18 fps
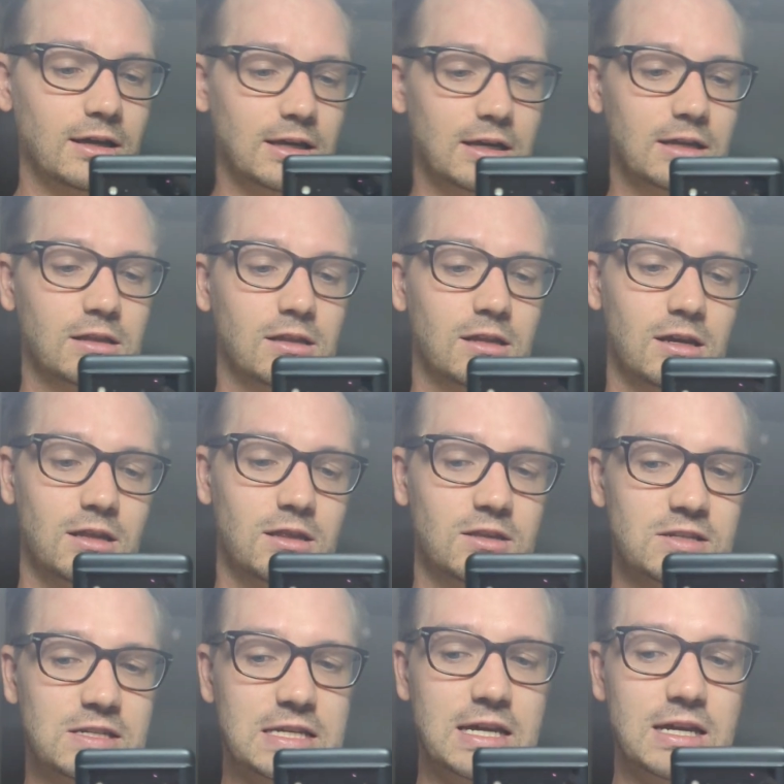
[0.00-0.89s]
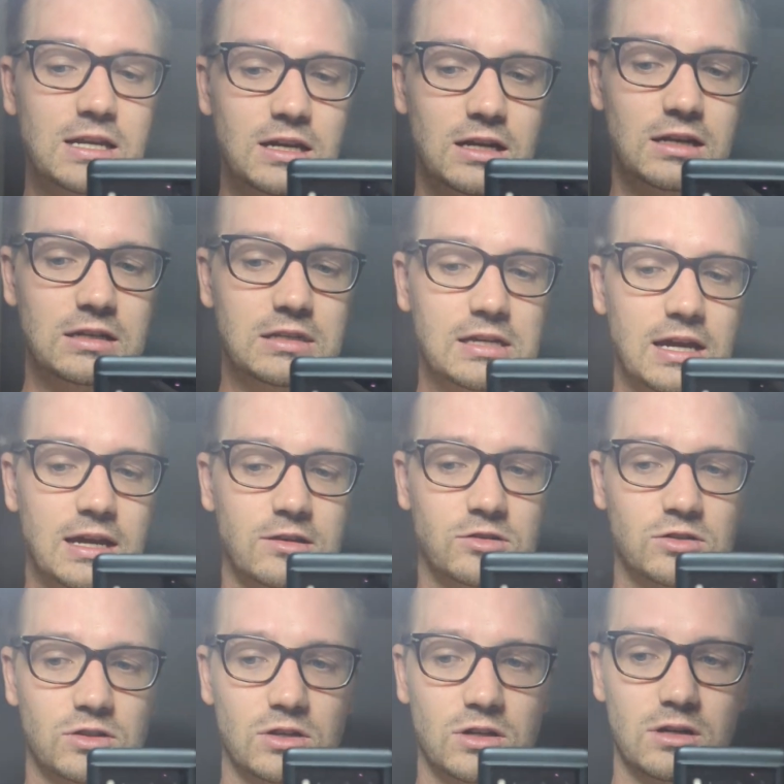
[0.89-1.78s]
in the skin, and it
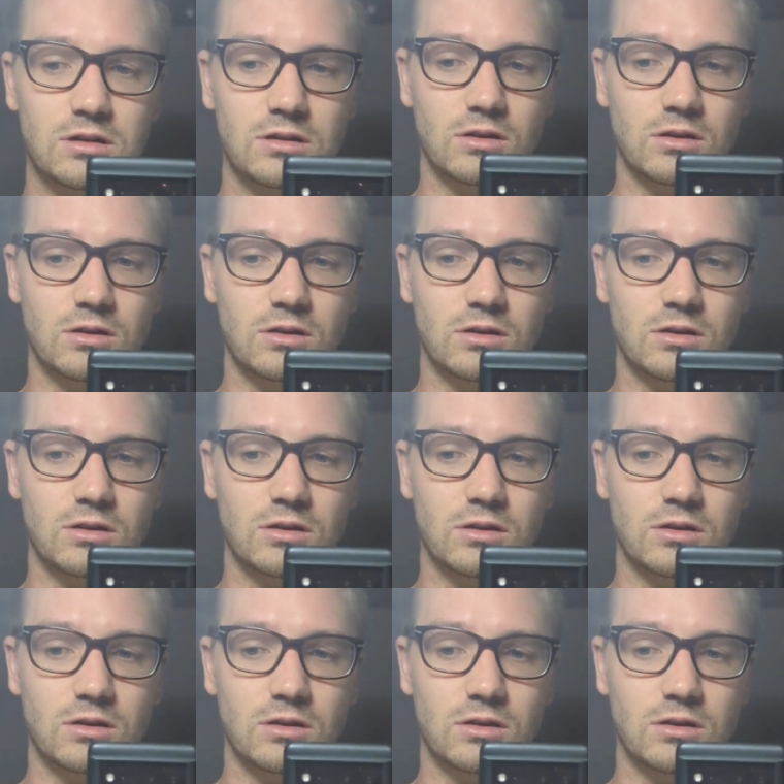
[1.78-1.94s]
takes